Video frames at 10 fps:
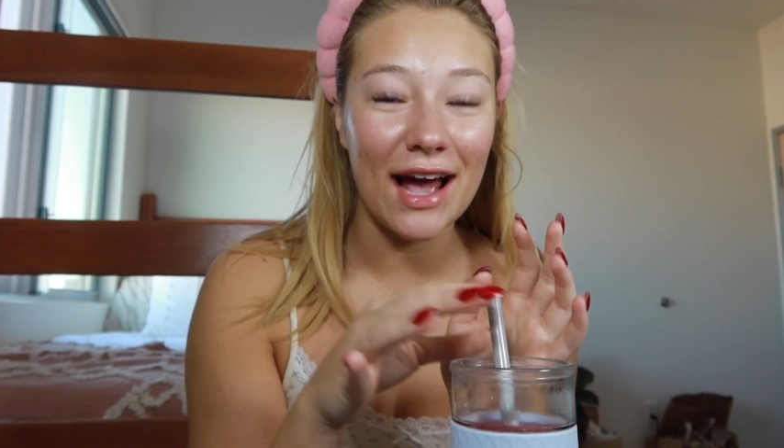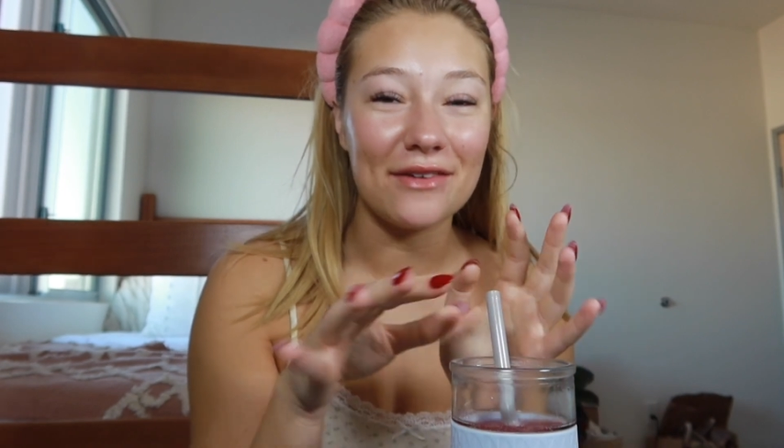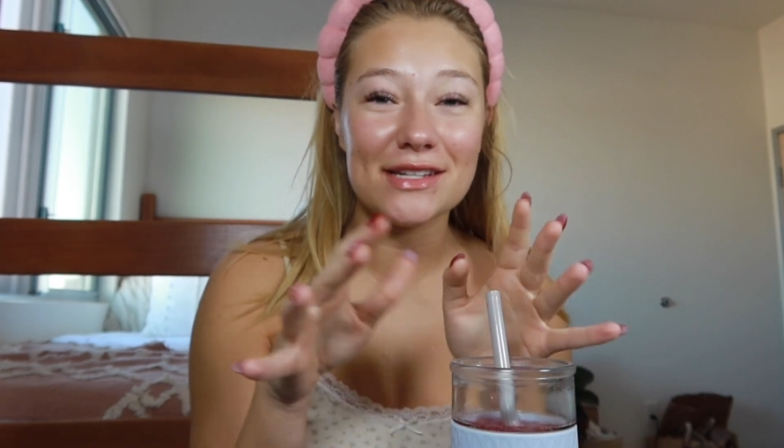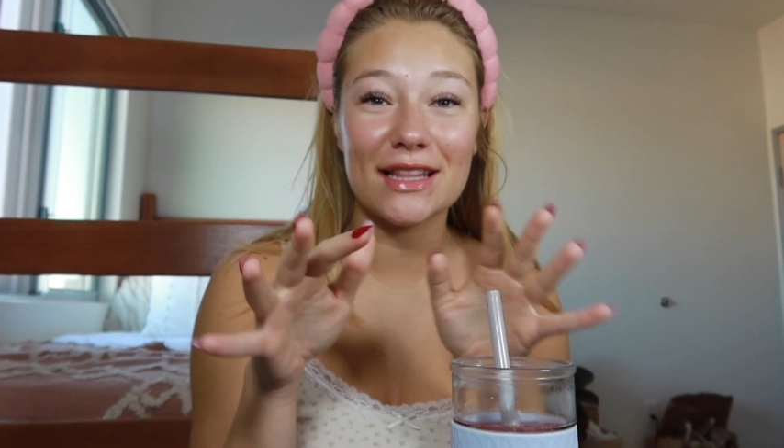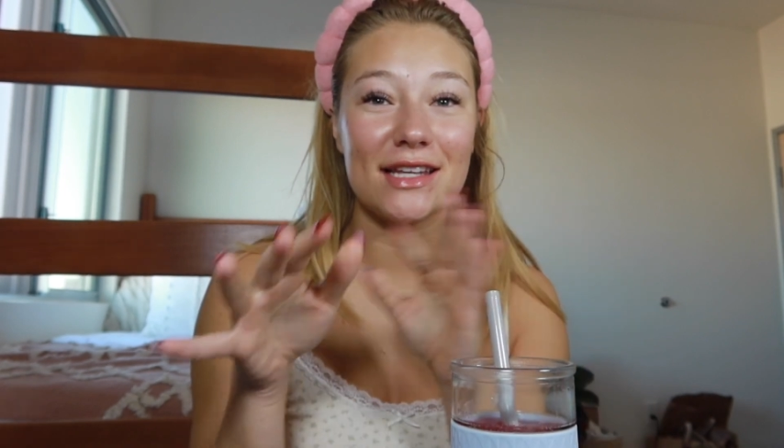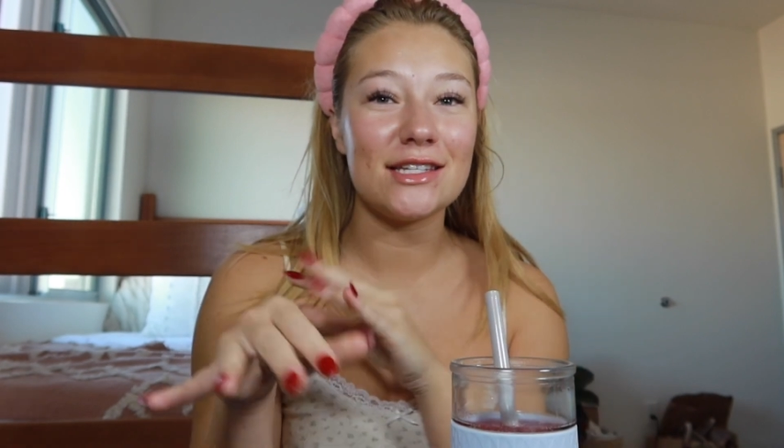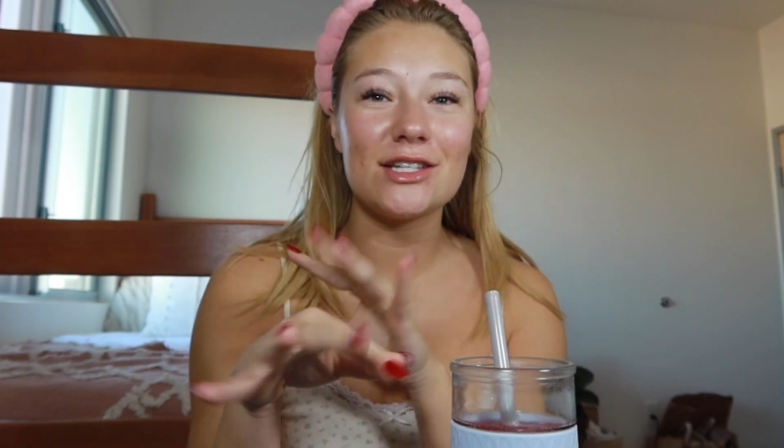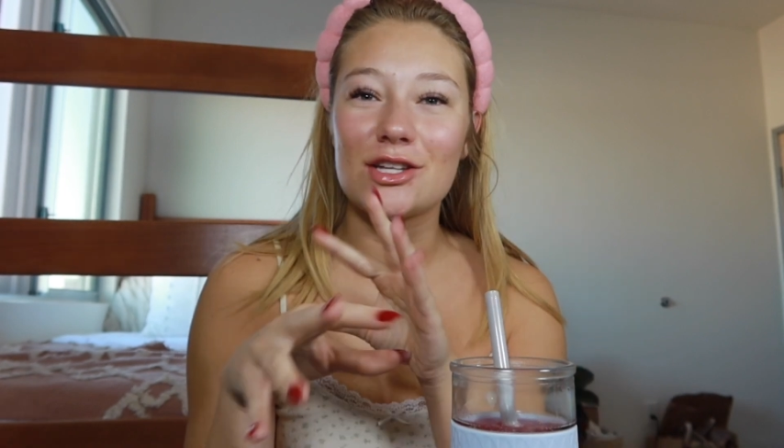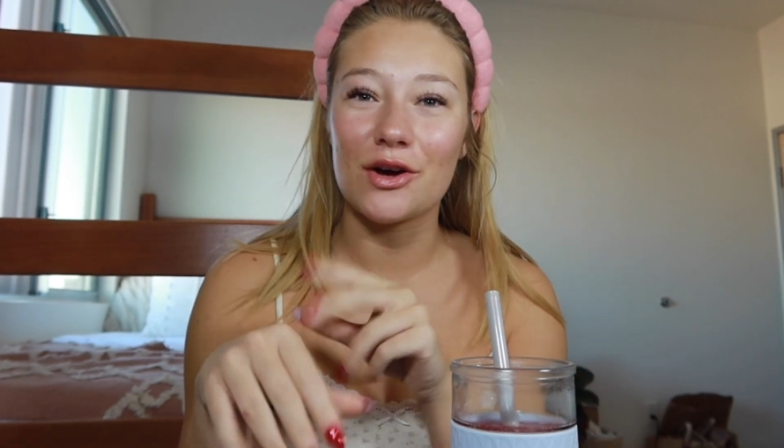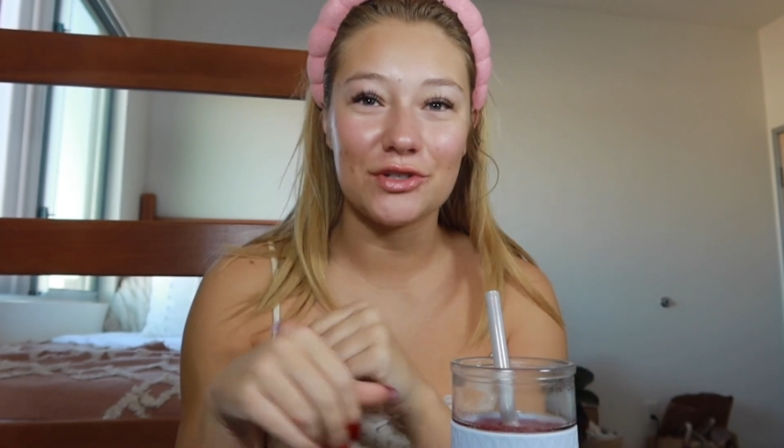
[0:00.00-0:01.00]
I was like, this
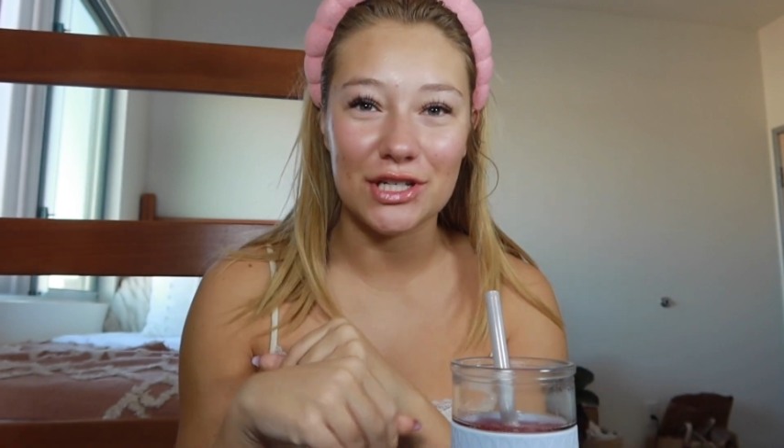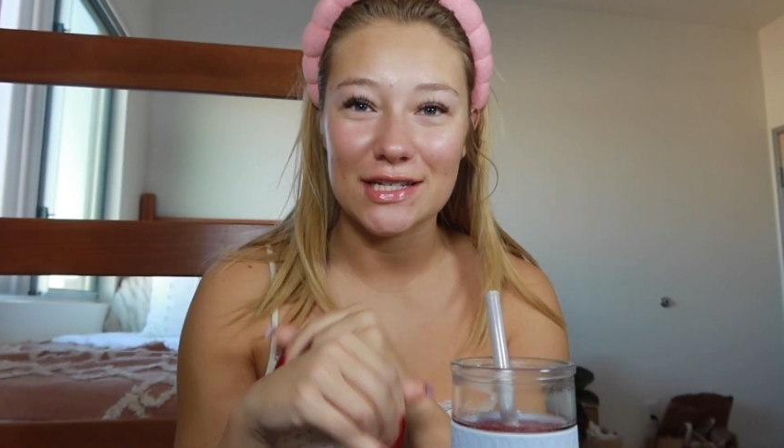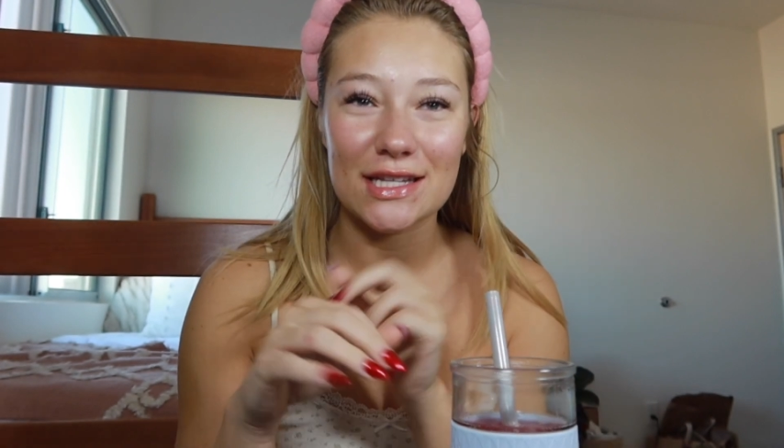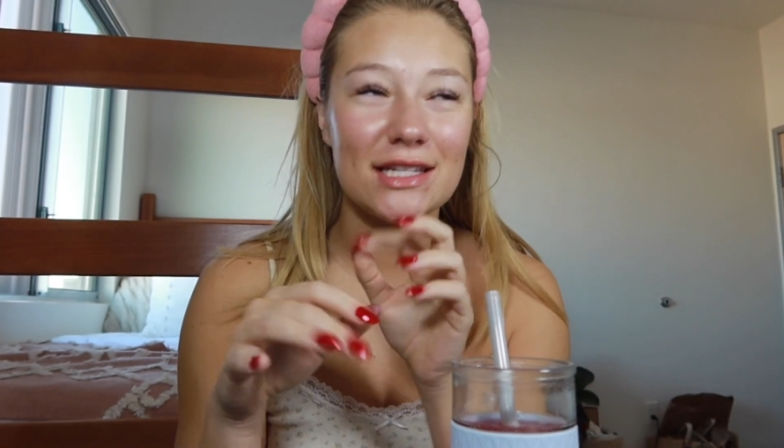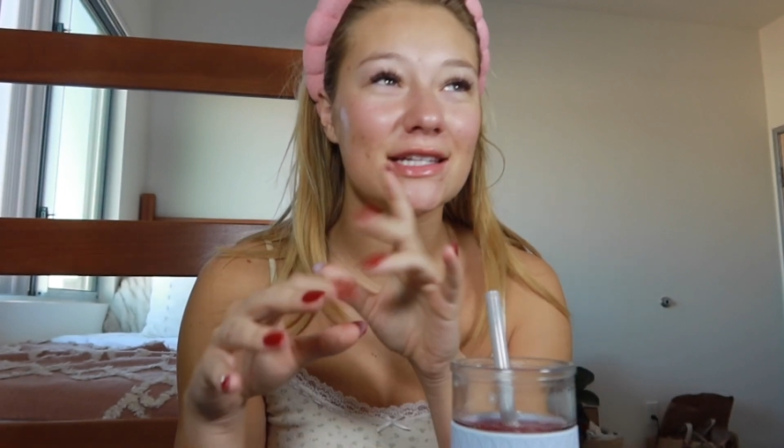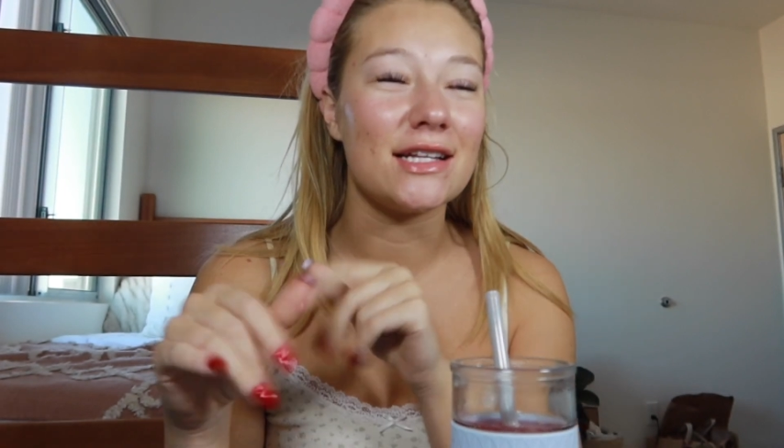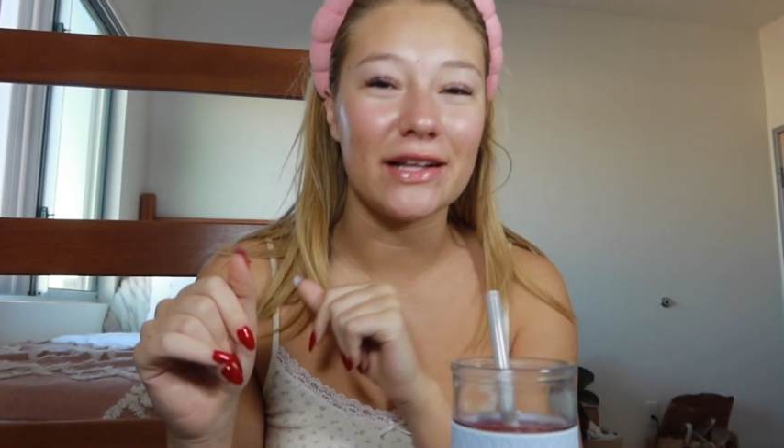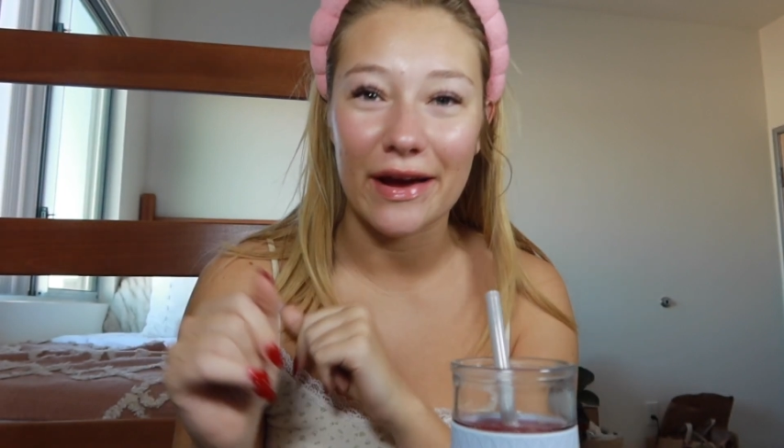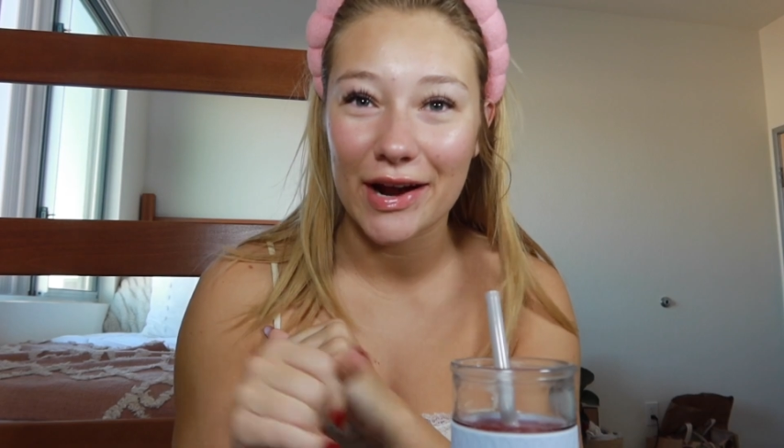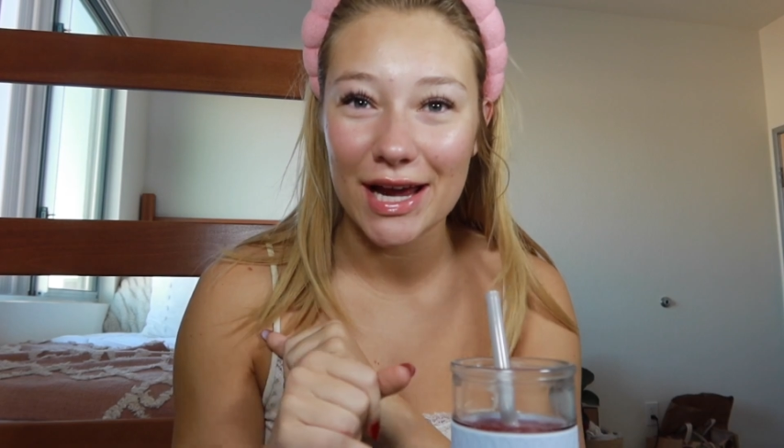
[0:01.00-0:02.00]
is so cheesy. This is
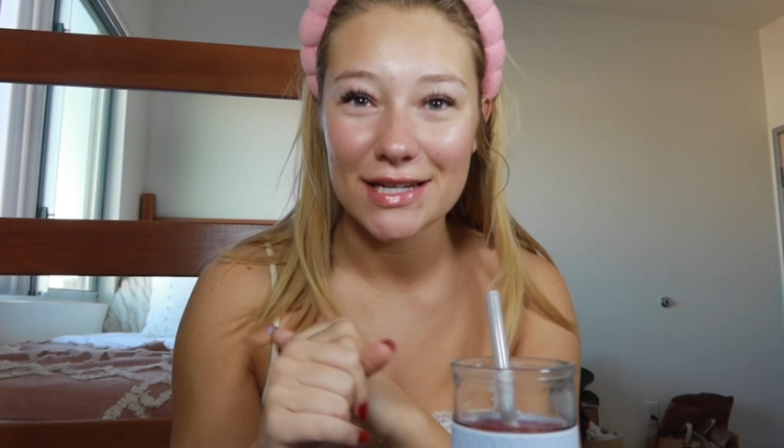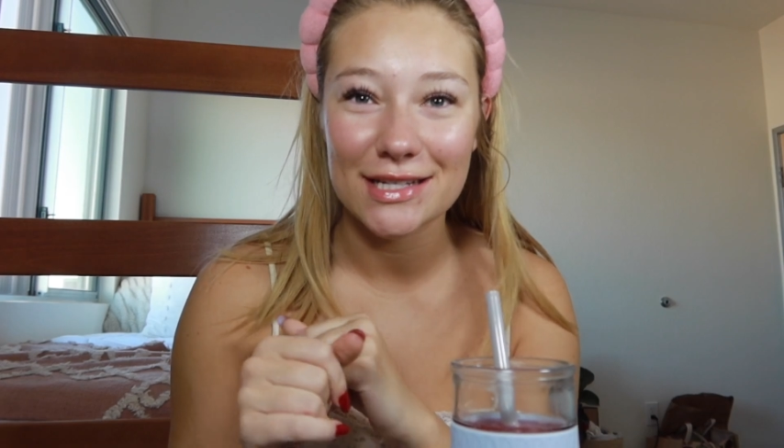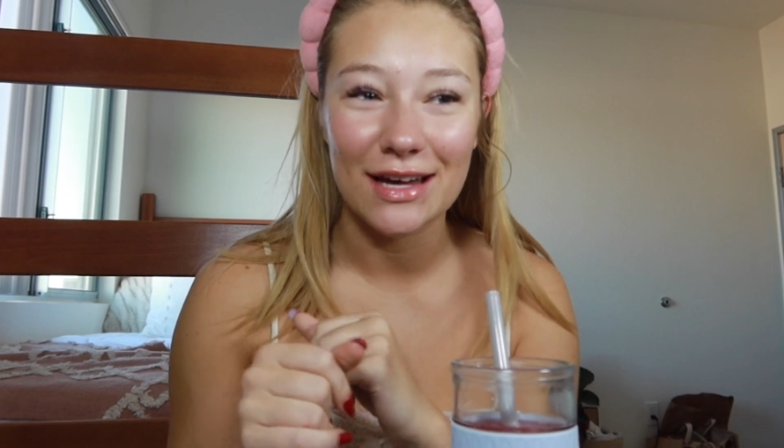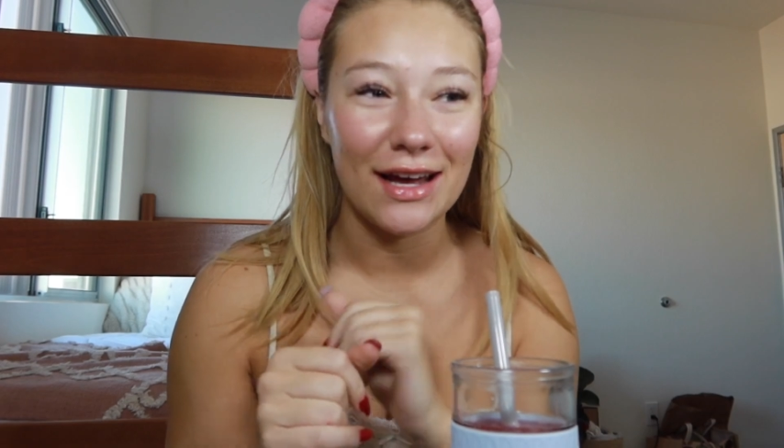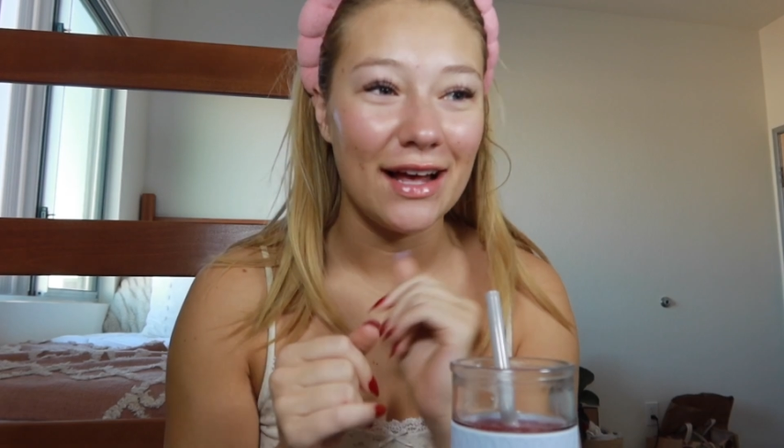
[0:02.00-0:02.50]
hilarious.